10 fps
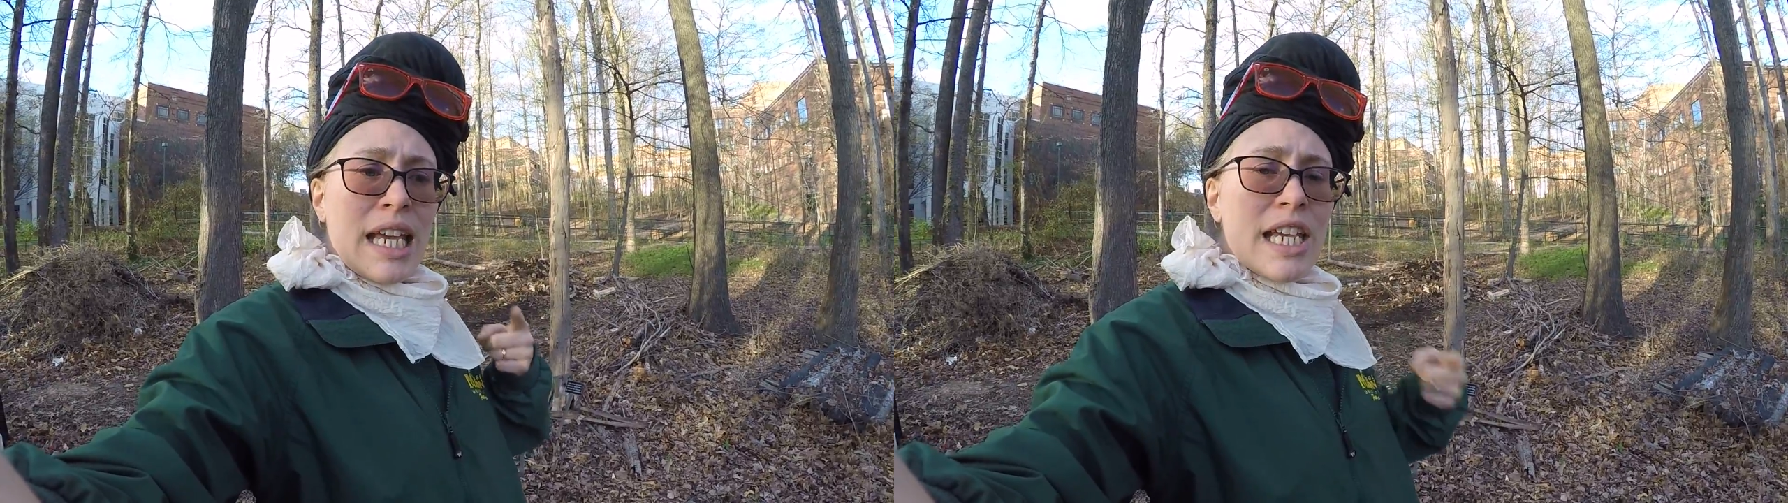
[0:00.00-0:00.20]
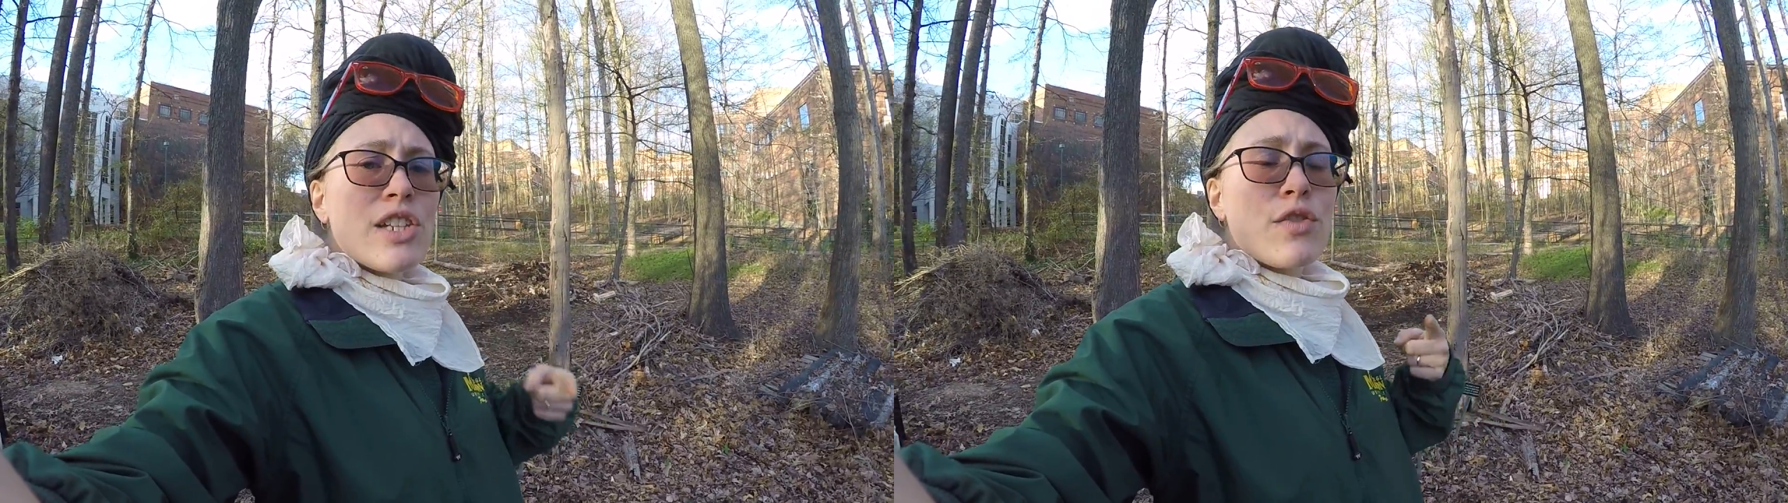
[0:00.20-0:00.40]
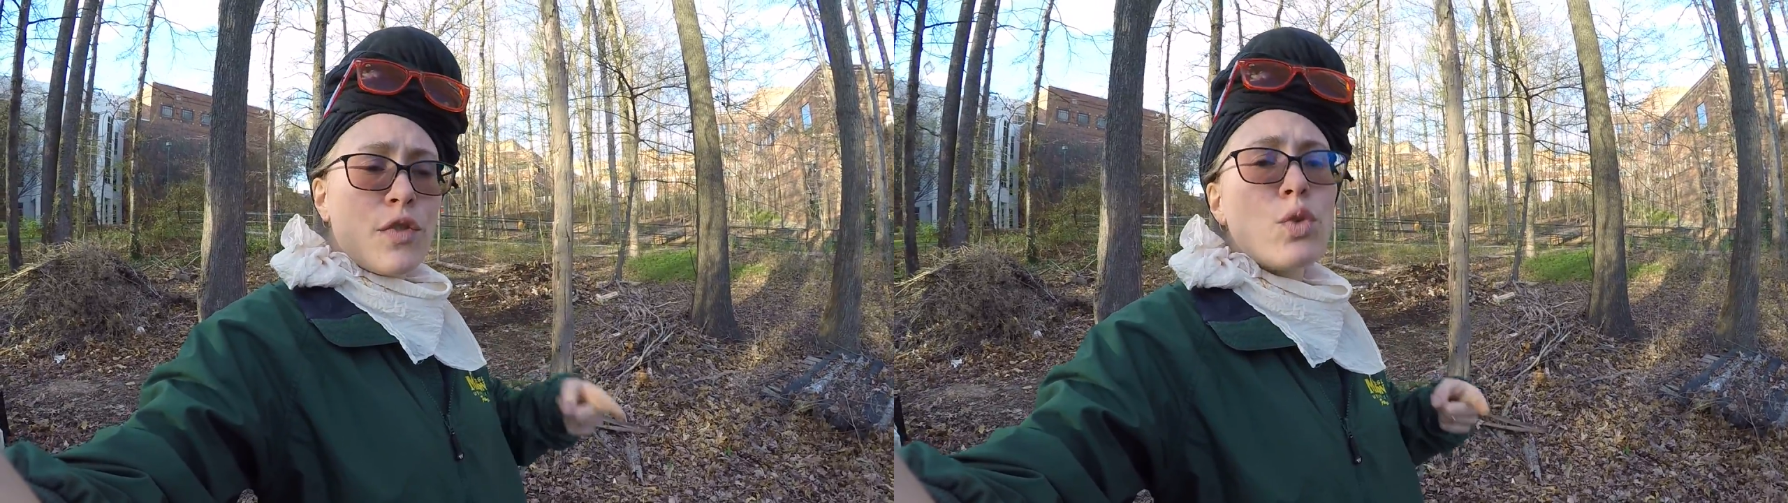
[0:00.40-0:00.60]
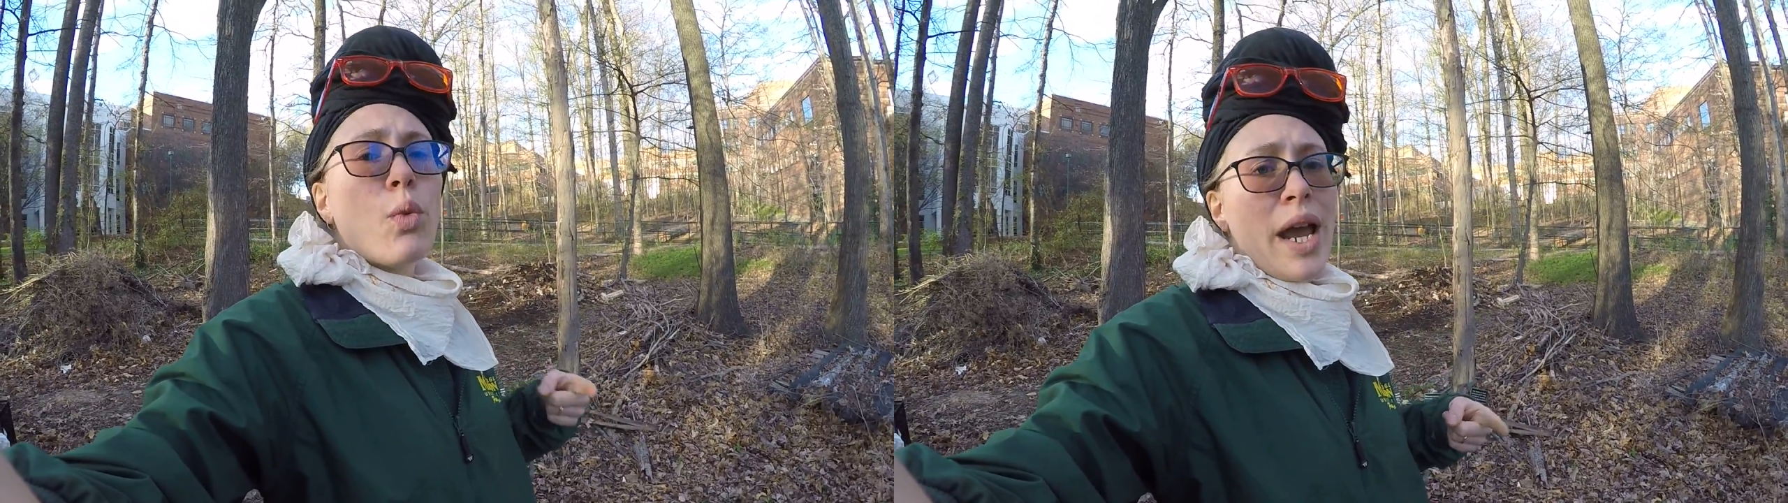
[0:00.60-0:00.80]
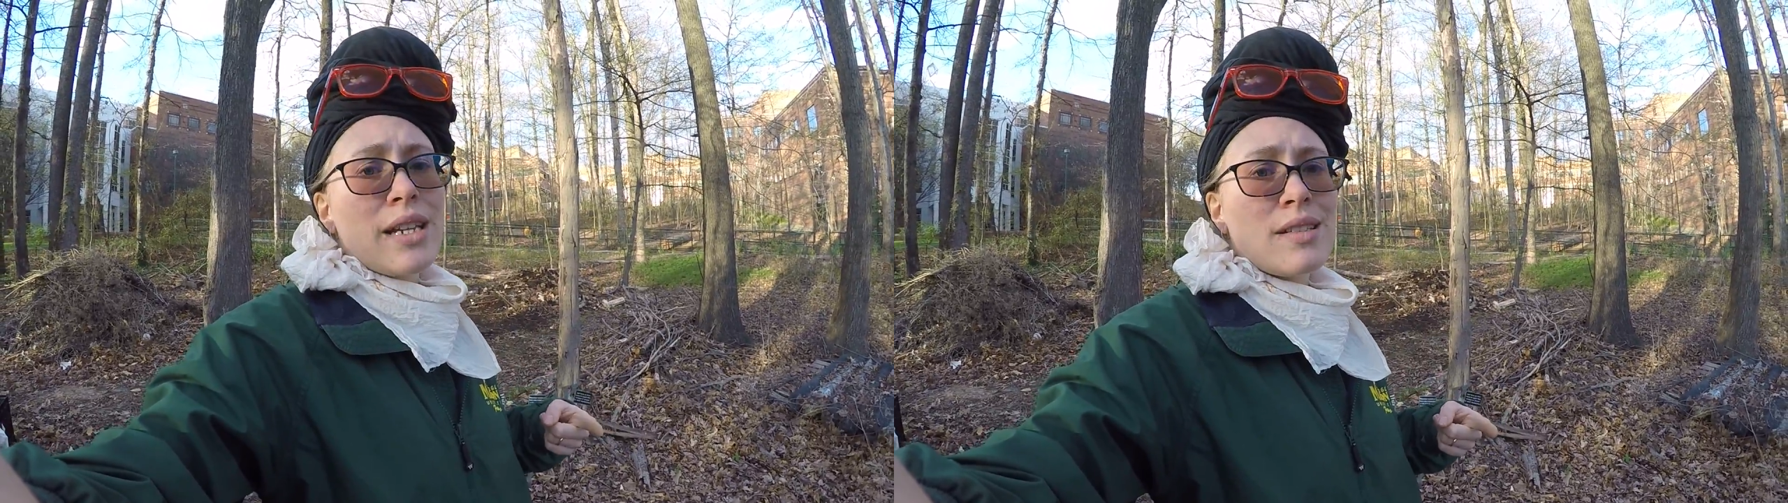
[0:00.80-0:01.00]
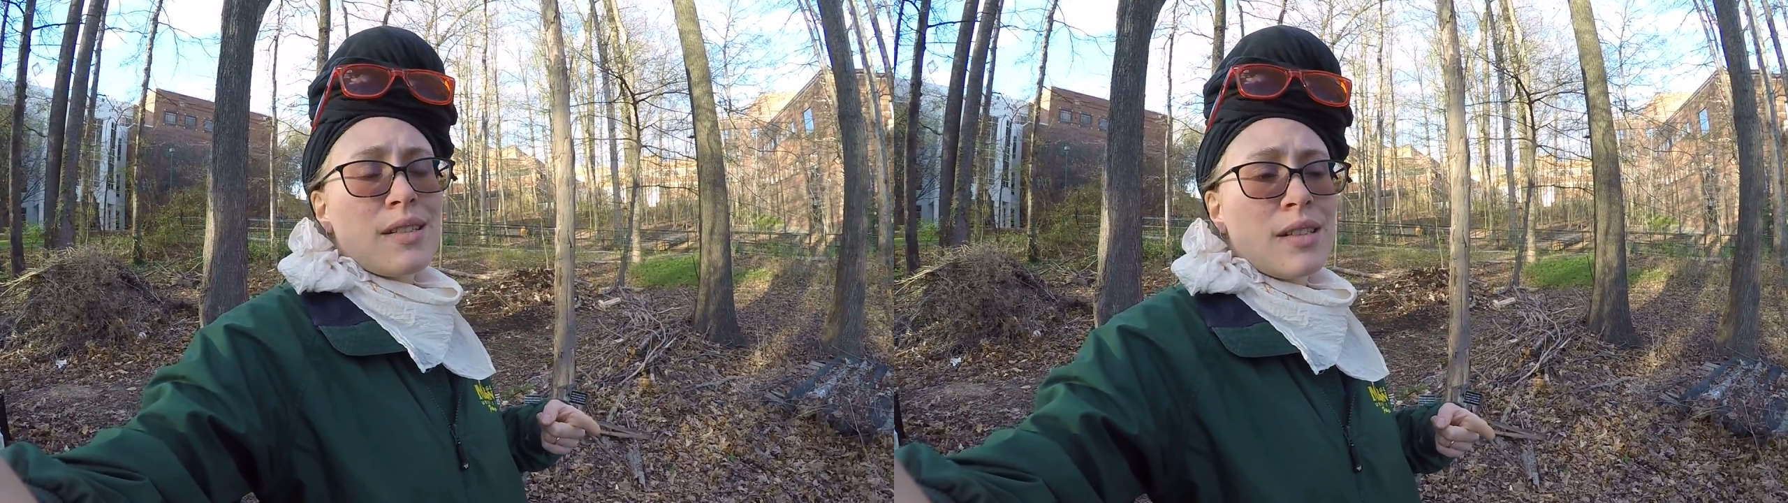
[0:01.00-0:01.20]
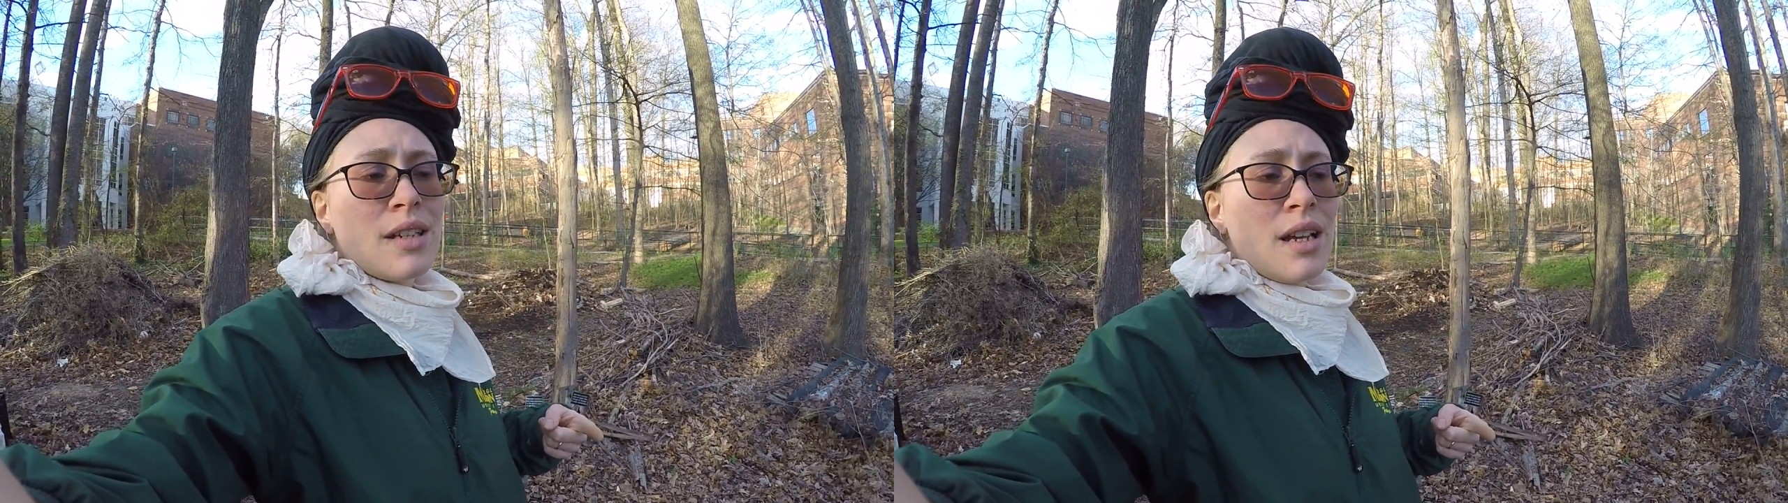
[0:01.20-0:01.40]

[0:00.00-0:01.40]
is food waste,